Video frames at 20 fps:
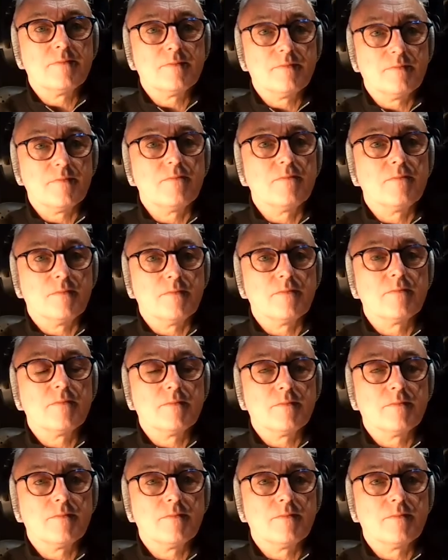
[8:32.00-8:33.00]

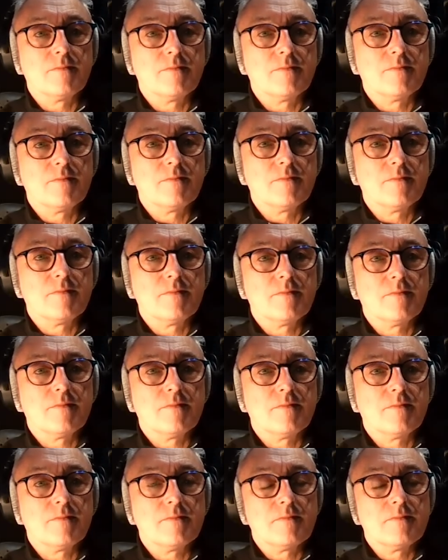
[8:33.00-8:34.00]

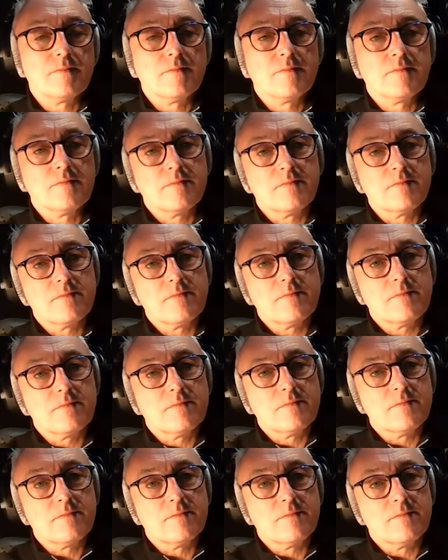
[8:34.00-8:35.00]

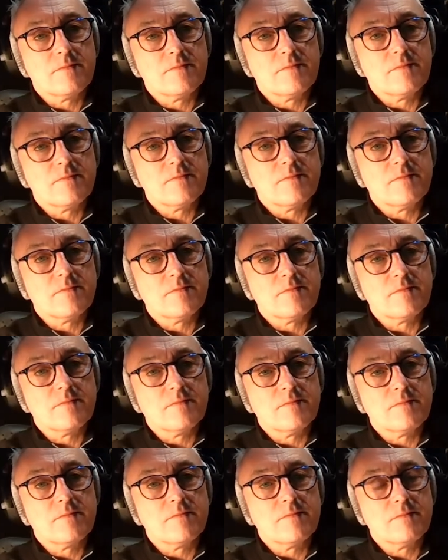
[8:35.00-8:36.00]

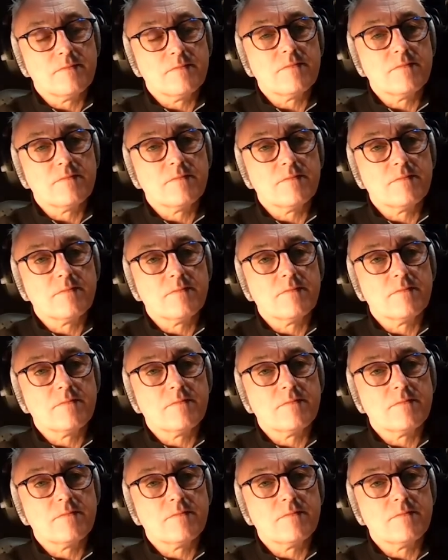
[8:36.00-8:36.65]
(silent)